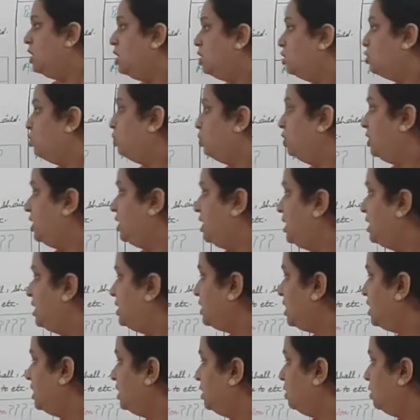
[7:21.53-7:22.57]
So these
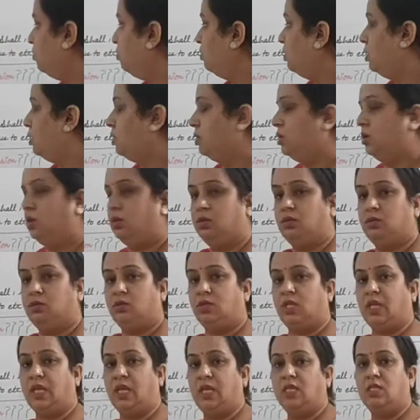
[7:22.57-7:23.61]
are the
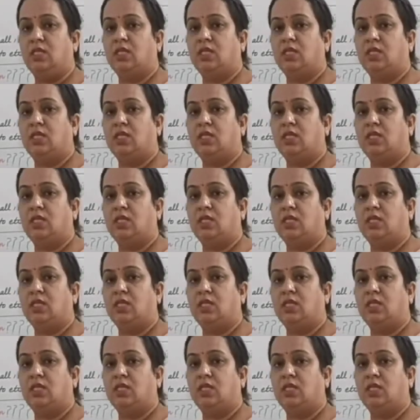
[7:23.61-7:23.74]
things.